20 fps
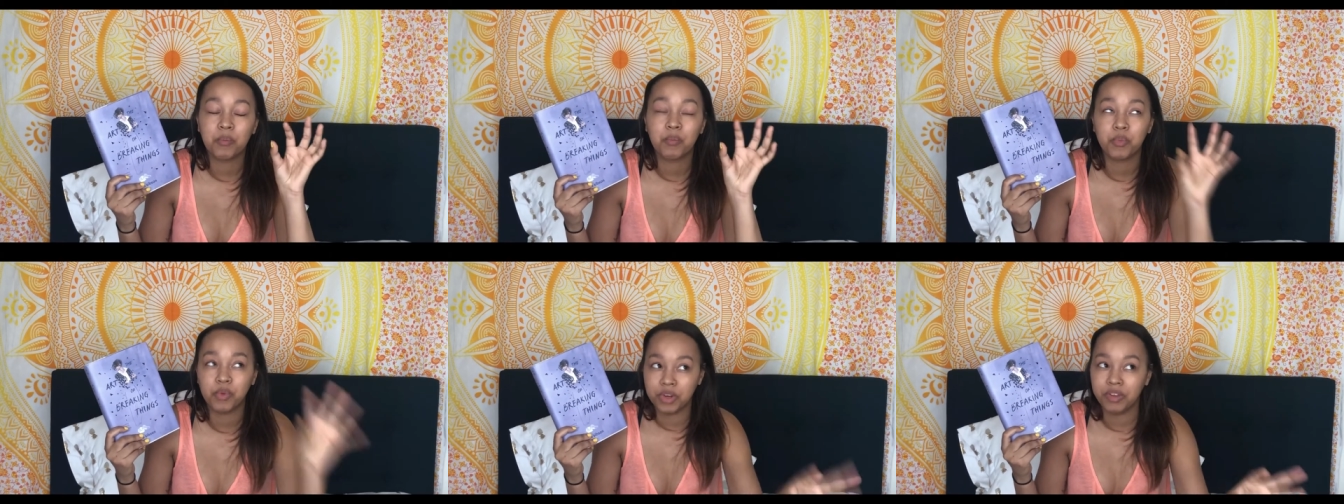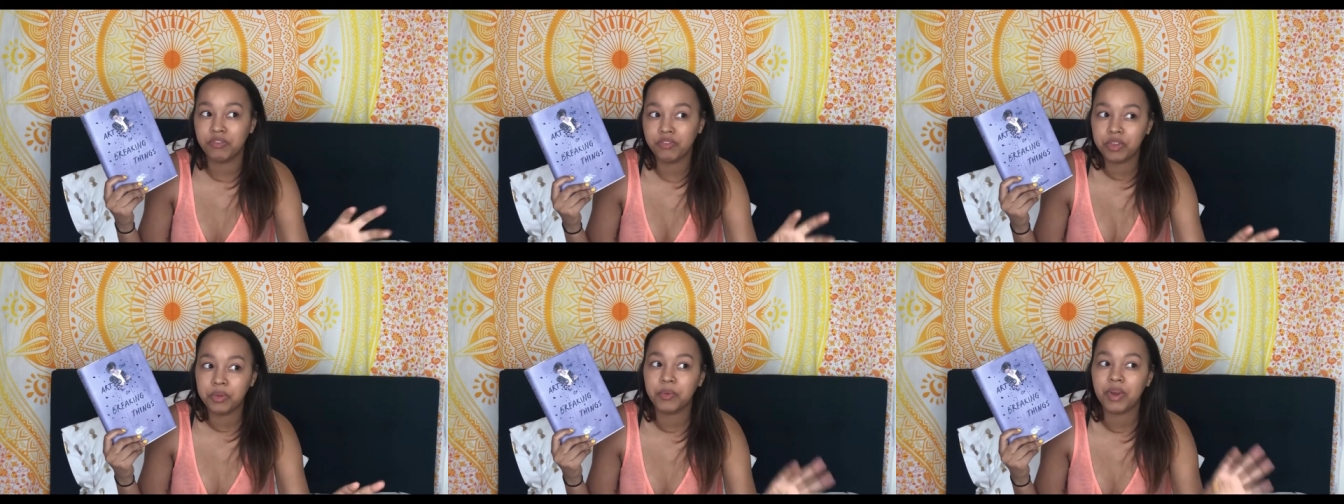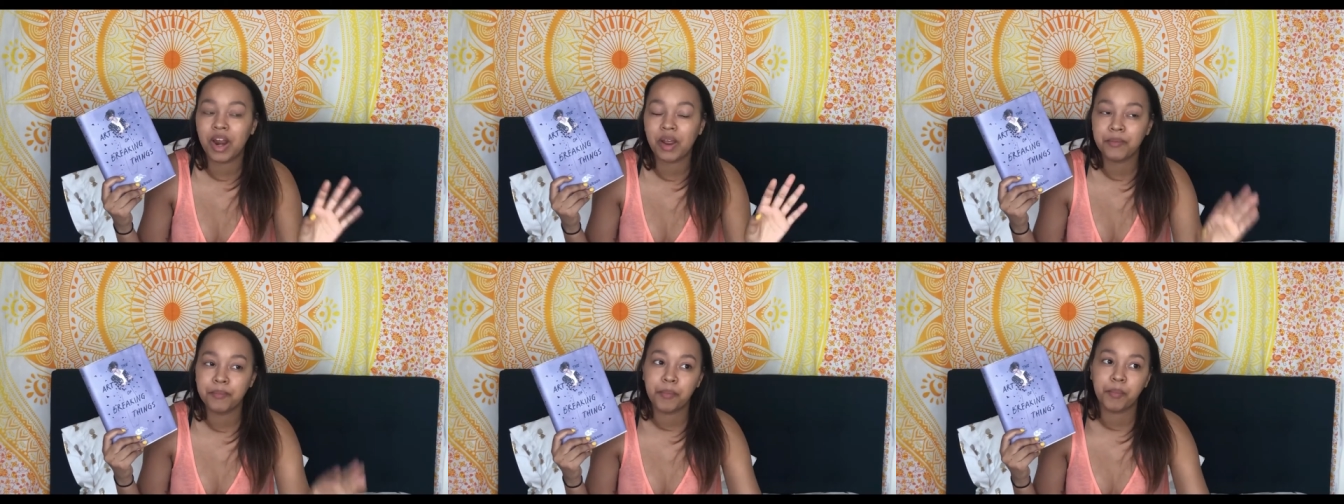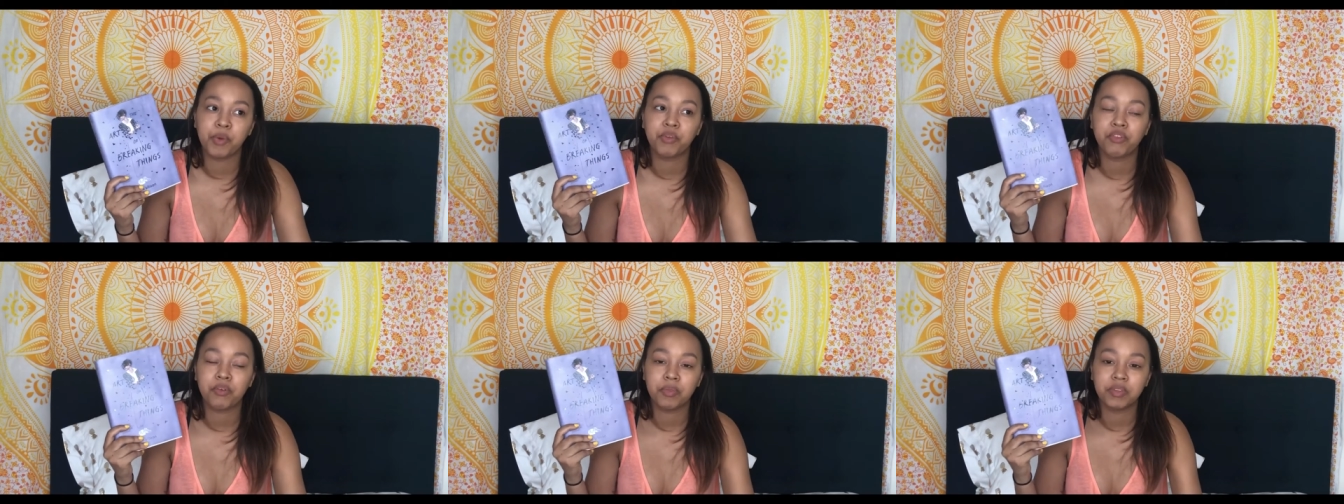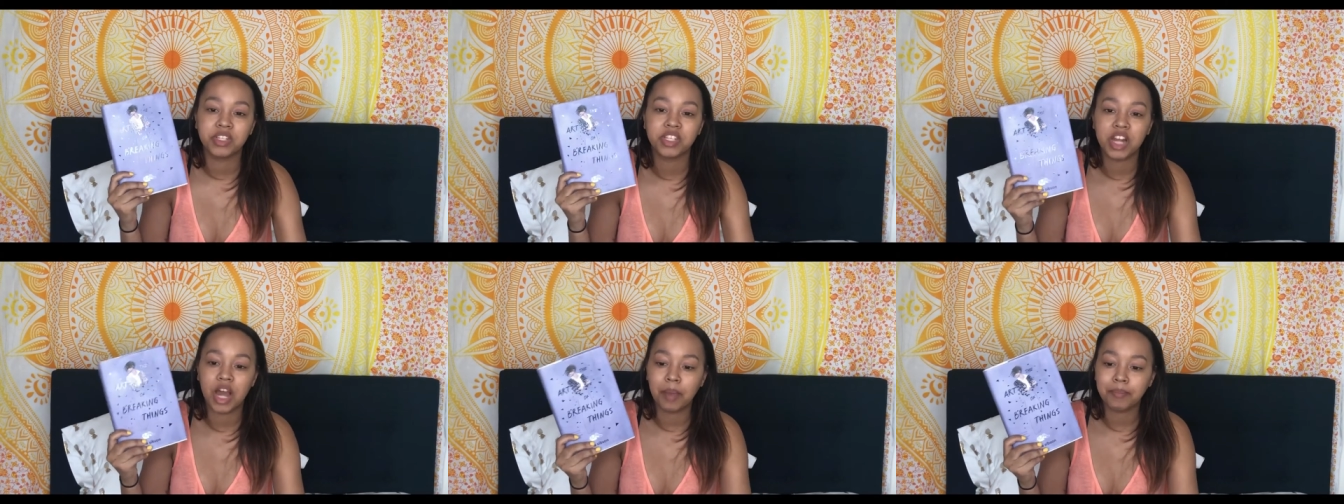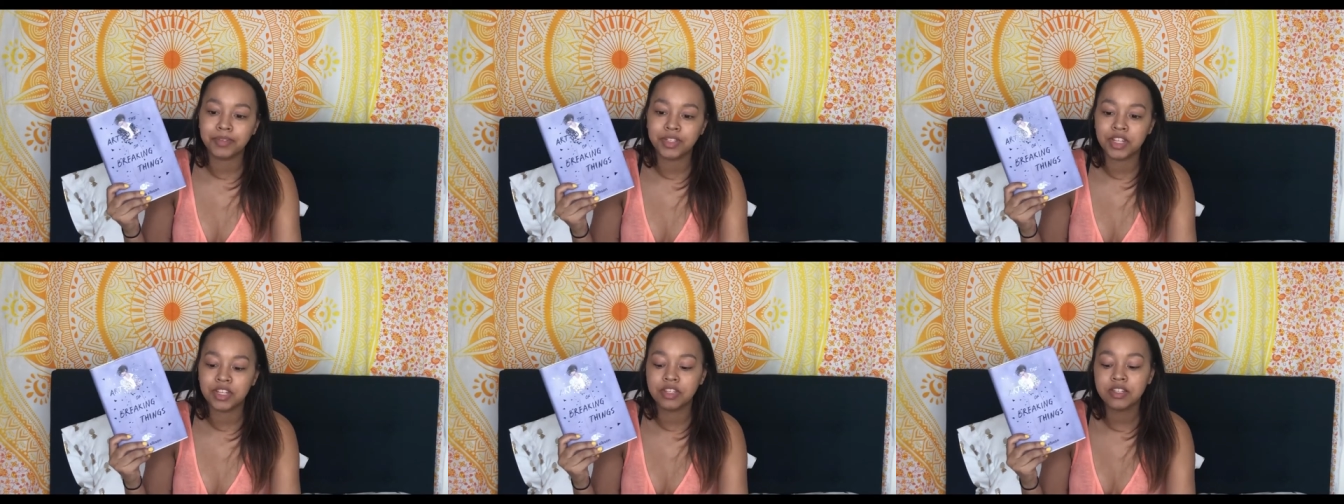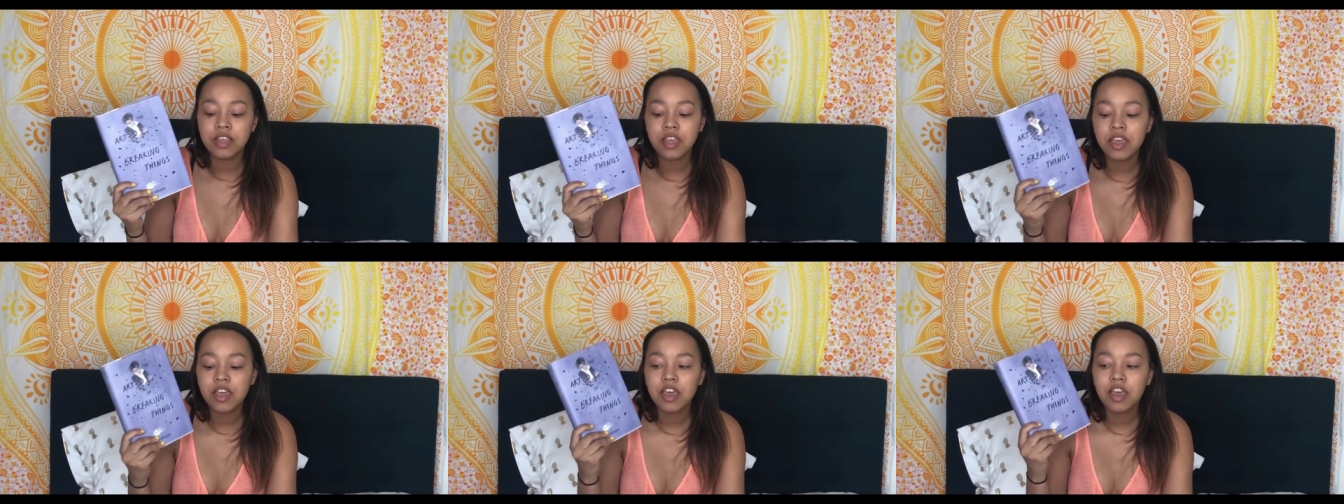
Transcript: briefly what I remember from the synopsis,